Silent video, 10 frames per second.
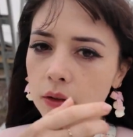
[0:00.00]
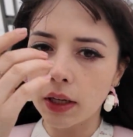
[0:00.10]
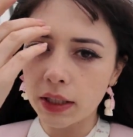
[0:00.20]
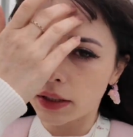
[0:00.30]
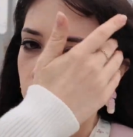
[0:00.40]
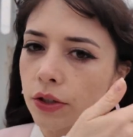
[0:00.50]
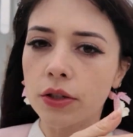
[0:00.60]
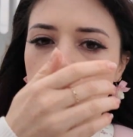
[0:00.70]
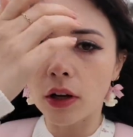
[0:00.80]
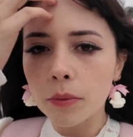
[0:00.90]
I need to
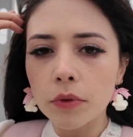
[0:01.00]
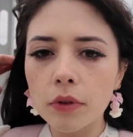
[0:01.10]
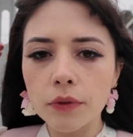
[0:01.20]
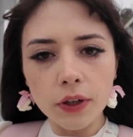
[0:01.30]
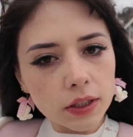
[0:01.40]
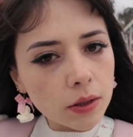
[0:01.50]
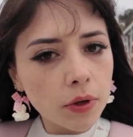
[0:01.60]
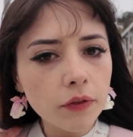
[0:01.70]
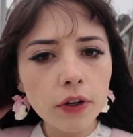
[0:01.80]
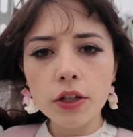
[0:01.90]
just stop fixing
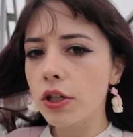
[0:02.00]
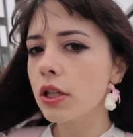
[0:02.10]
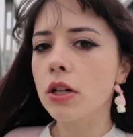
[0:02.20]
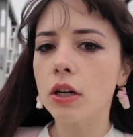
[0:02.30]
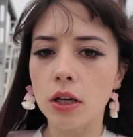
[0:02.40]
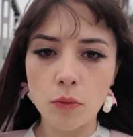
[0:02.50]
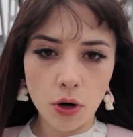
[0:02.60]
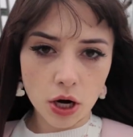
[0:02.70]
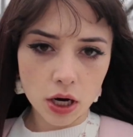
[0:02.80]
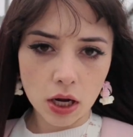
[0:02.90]
my fringe, it's not gonna
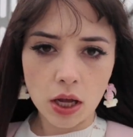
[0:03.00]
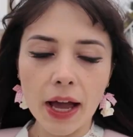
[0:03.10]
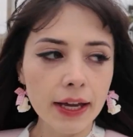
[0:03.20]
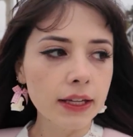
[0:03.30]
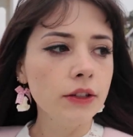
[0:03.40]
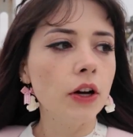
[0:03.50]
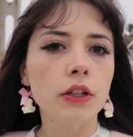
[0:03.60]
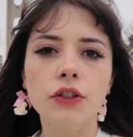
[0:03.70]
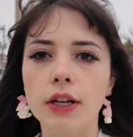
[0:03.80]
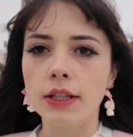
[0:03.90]
work. I
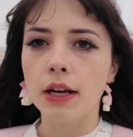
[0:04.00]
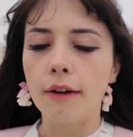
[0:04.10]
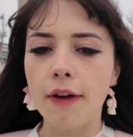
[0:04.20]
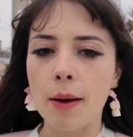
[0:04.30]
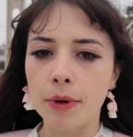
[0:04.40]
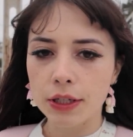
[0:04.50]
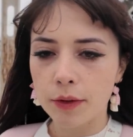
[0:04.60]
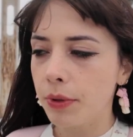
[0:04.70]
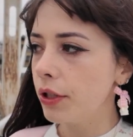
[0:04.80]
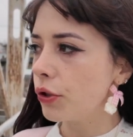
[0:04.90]
cannot stress enough how much
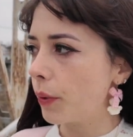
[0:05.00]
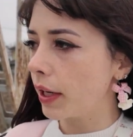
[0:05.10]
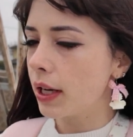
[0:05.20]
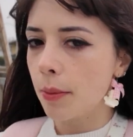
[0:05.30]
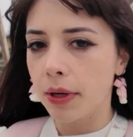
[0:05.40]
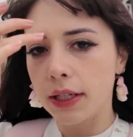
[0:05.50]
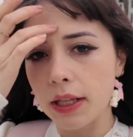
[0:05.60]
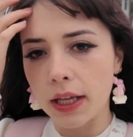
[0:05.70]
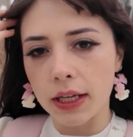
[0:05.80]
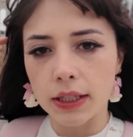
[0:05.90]
I've been enjoying coming
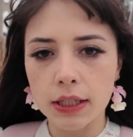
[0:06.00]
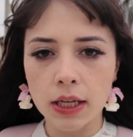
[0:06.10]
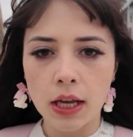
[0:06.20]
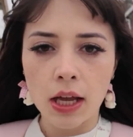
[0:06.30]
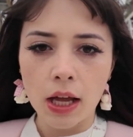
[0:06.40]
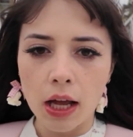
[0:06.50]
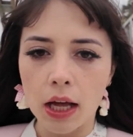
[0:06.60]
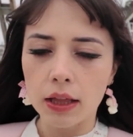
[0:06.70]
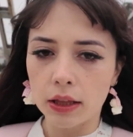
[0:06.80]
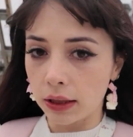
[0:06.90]
to these
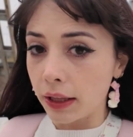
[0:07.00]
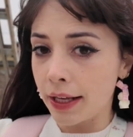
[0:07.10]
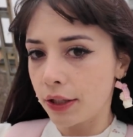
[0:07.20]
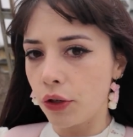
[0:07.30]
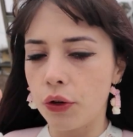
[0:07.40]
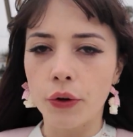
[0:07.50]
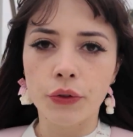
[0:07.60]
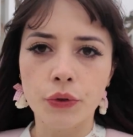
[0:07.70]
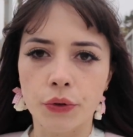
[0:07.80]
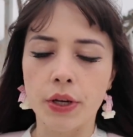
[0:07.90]
lesser
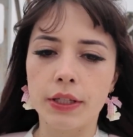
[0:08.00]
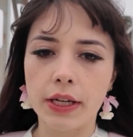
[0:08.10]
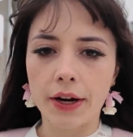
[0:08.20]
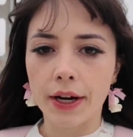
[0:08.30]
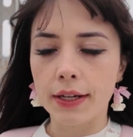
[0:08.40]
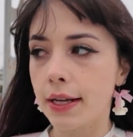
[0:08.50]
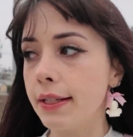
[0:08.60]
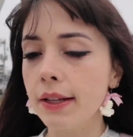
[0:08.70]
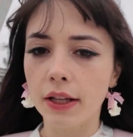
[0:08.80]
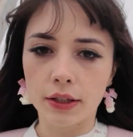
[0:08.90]
known tourist areas. I
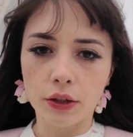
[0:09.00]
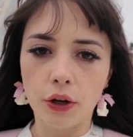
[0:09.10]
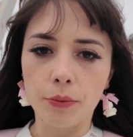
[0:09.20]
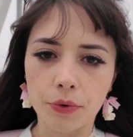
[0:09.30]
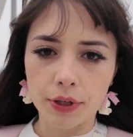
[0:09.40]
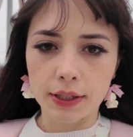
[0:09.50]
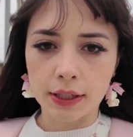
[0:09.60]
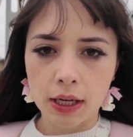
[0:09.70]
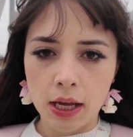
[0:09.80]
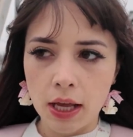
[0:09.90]
say lesser known
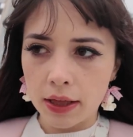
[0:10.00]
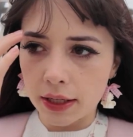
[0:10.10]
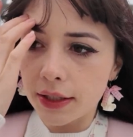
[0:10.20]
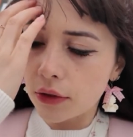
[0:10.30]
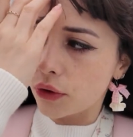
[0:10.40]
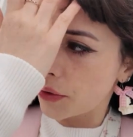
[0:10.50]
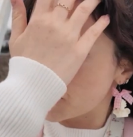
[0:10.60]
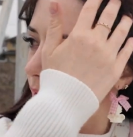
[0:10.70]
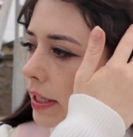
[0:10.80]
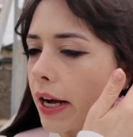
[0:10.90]
because they're still
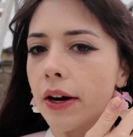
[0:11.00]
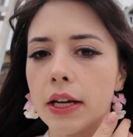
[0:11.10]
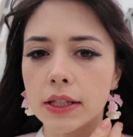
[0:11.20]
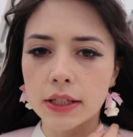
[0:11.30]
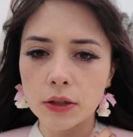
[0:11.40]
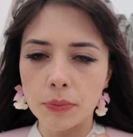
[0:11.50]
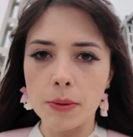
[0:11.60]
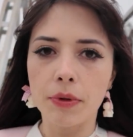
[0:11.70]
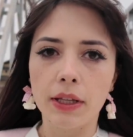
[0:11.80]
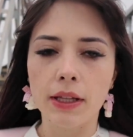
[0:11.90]
touristy areas, there's still
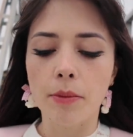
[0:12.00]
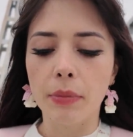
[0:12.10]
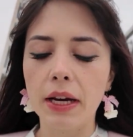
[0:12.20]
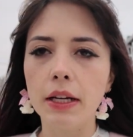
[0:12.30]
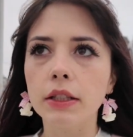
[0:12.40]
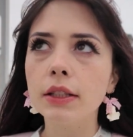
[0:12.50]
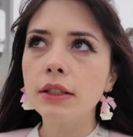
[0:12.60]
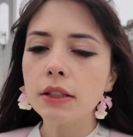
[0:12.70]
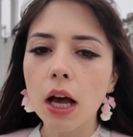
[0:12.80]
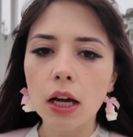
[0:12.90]
people in them, but it is
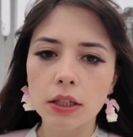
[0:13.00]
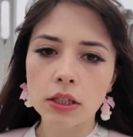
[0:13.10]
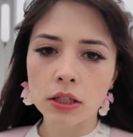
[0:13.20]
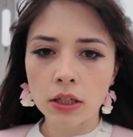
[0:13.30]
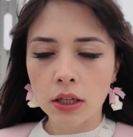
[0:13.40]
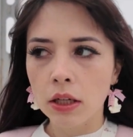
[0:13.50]
such